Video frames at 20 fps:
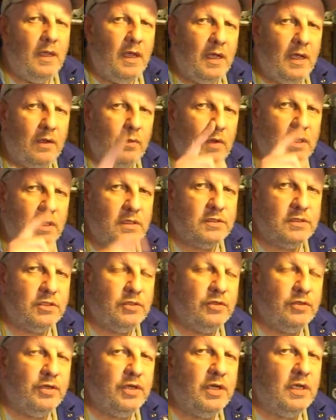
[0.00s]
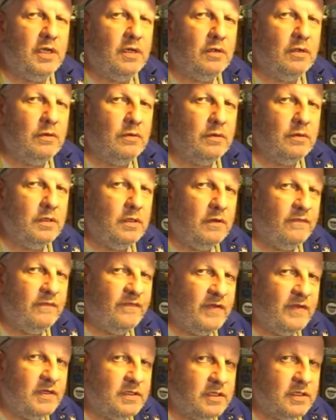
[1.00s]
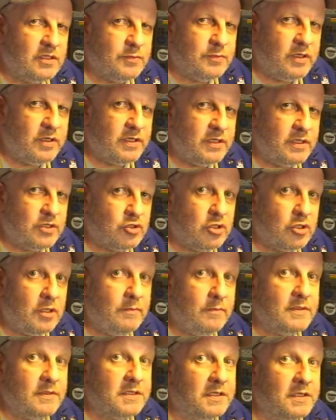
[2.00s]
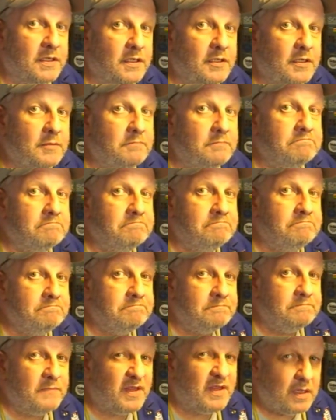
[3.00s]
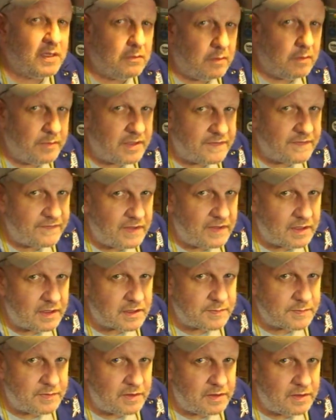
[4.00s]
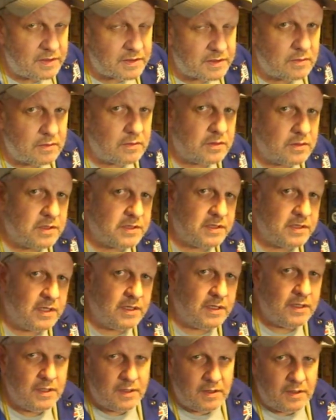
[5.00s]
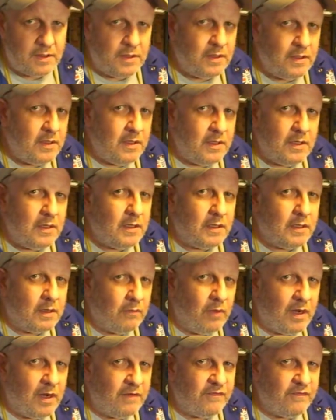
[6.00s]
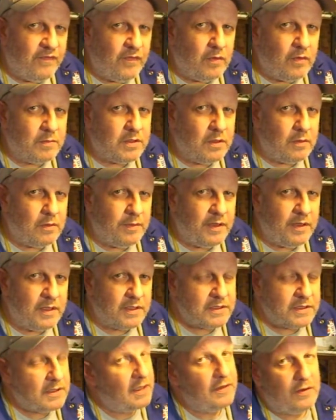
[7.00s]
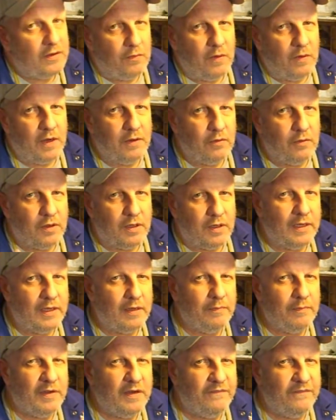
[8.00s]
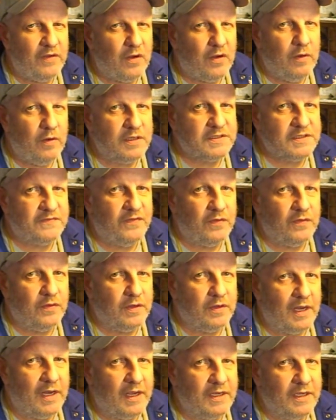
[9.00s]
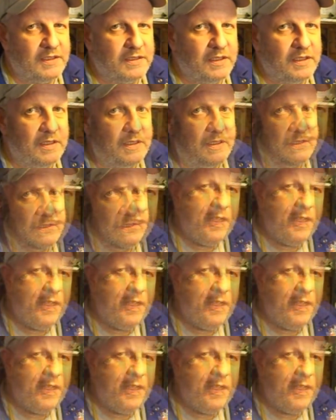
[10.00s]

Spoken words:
How well do you know your vintage British drums, eh? Think you're a bit of an expert or just a well-informed hobbyist? Either way, we've got a little bit of a quiz for you later.